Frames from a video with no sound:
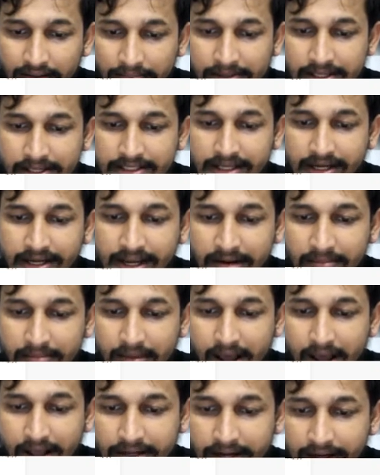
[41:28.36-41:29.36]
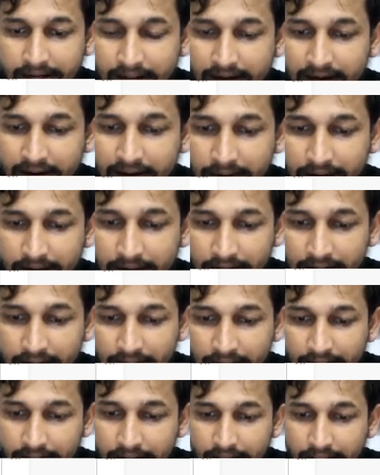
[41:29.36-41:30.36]
Please again, market and limit.
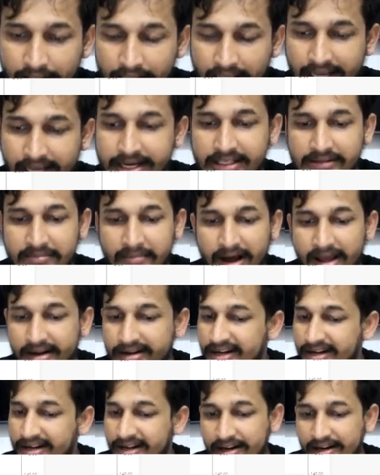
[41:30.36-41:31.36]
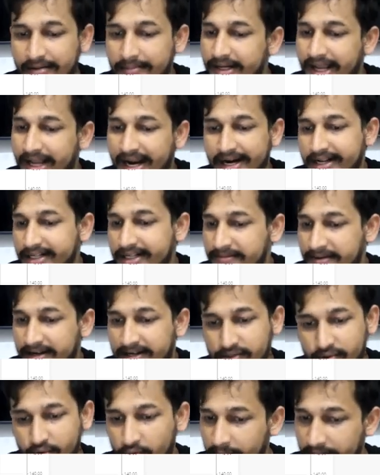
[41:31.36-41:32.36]
I guess market and limit I had
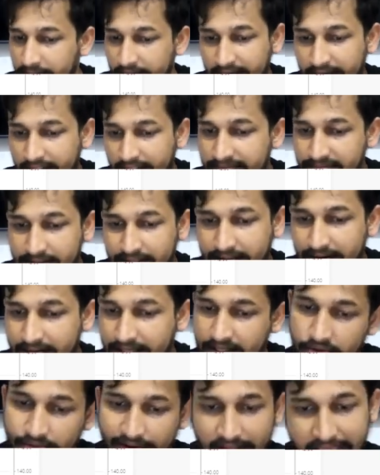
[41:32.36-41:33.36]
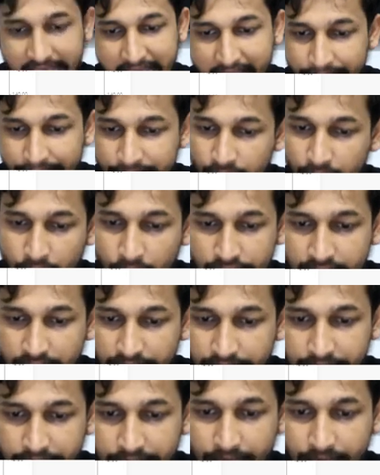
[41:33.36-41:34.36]
explained so many times that you will have to watch the
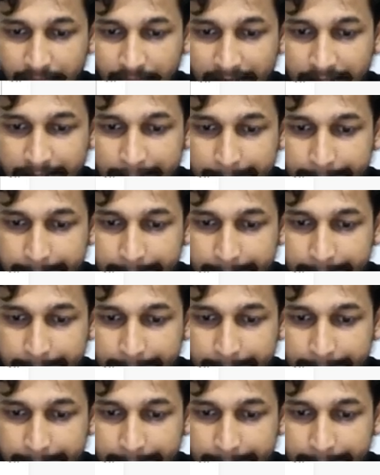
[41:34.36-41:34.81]
video by.